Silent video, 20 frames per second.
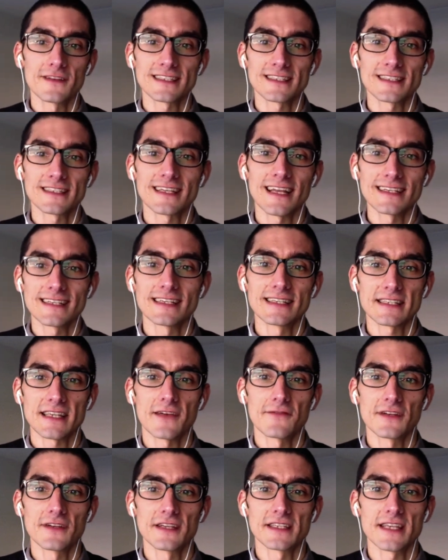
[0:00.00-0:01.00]
of his
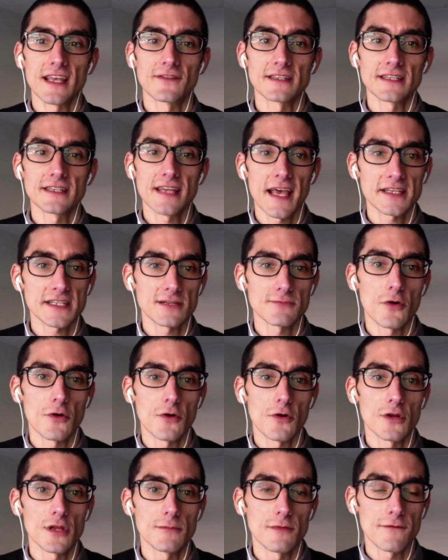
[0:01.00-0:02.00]
1977
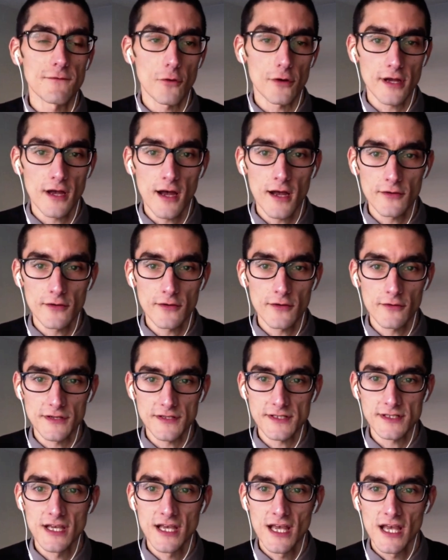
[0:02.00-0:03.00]
testimony before
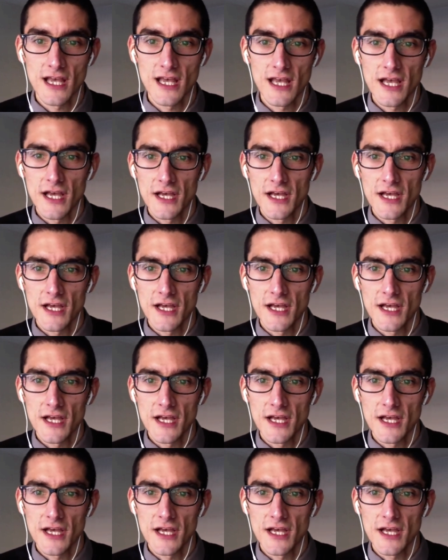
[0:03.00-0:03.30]
Congress.